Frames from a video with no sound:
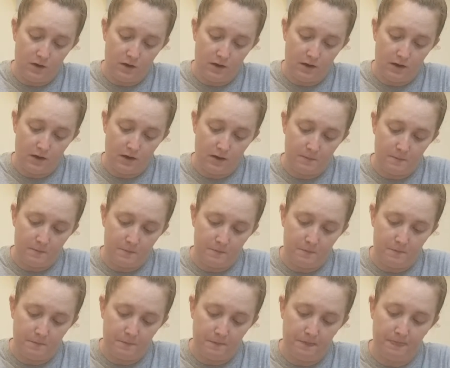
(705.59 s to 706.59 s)
Um,
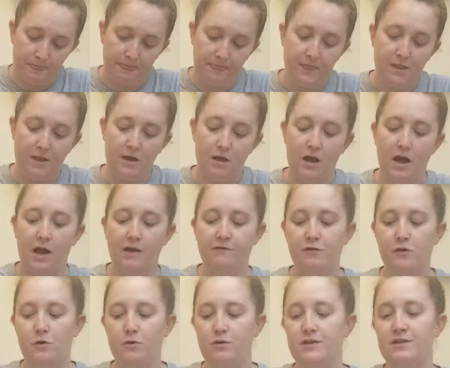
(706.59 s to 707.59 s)

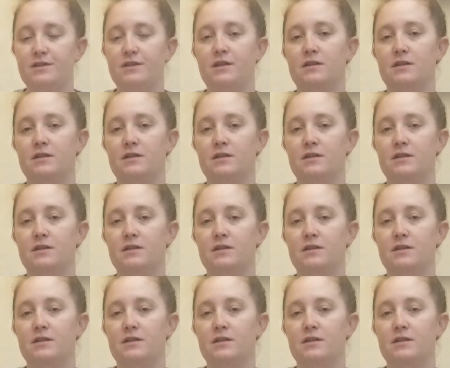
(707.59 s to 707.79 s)
I've noticed